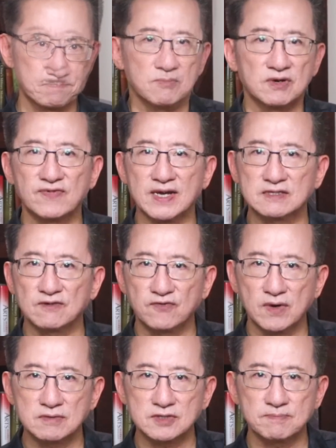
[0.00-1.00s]
Professor
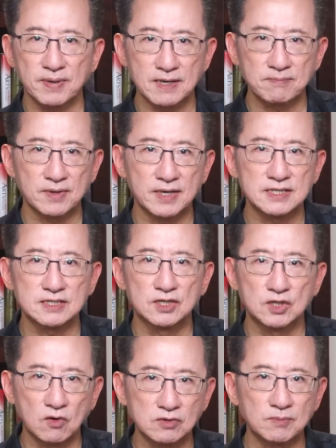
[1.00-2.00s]
Feng's paper is
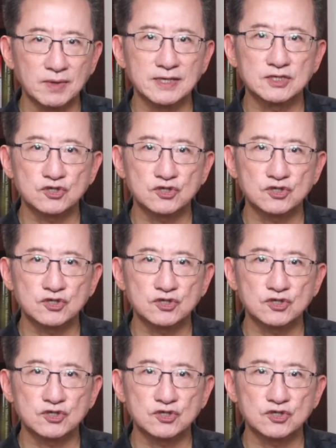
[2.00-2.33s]
notably